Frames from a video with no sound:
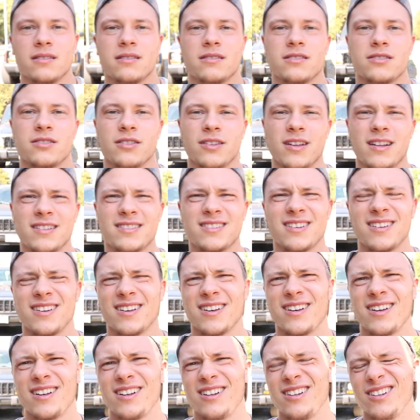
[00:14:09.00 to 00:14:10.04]
So that's gonna
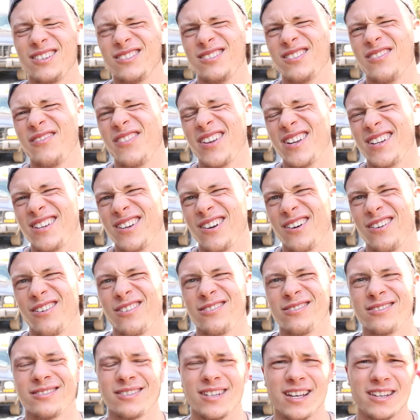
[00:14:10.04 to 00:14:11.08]
conclude the video.
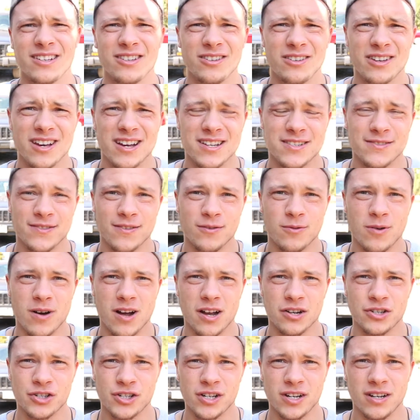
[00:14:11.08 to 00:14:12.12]
Thank you guys for
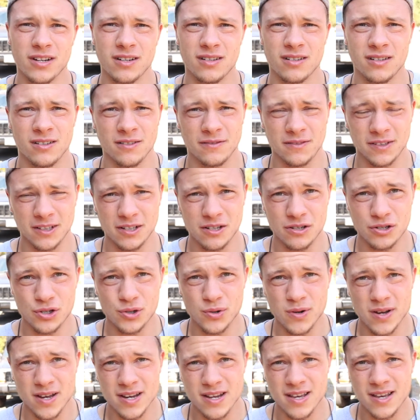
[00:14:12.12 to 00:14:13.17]
watching. Hopefully you
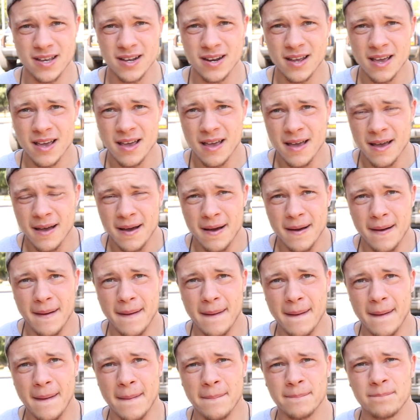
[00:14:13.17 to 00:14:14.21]
enjoyed it.
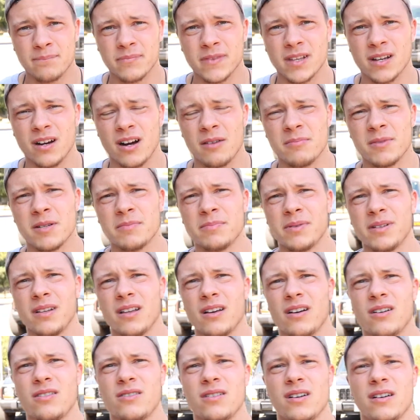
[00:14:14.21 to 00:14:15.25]
Comment
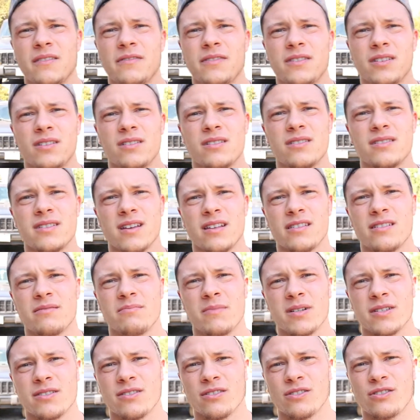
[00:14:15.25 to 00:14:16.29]
below if there's other
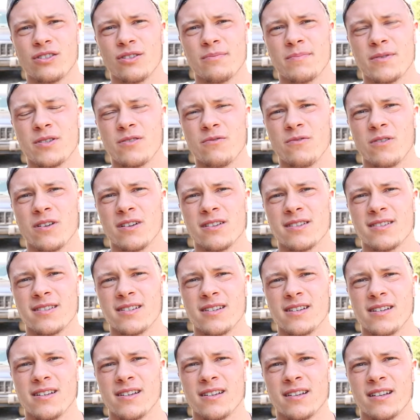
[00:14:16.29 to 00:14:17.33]
muscle groups you want to
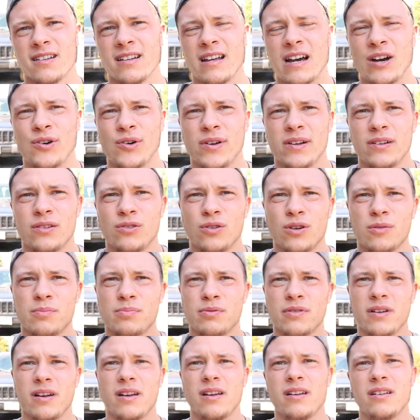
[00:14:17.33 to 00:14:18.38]
see and how I
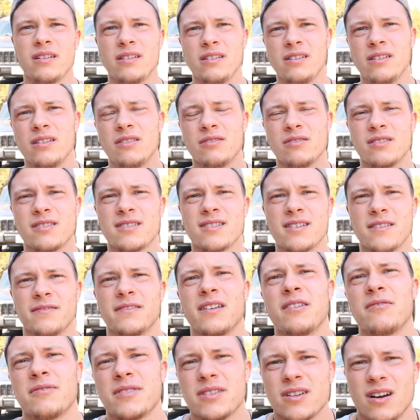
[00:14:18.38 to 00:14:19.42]
incorporate, the stuff
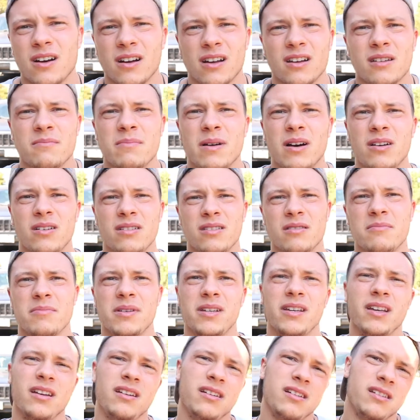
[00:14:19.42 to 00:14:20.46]
that I was talking about in the
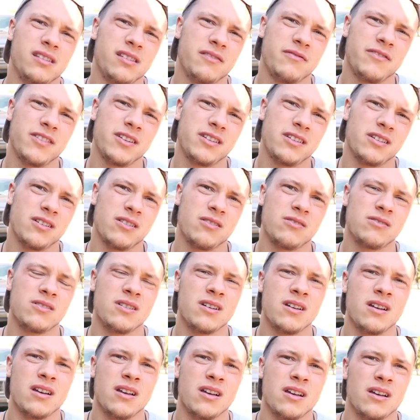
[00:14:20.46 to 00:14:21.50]
beginning of the video
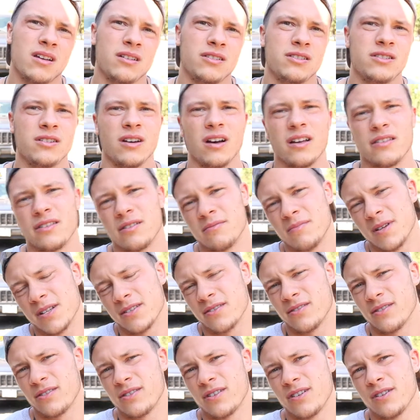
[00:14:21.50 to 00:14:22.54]
to other
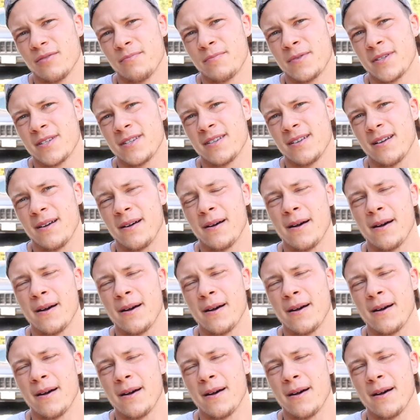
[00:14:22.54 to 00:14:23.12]
muscle groups.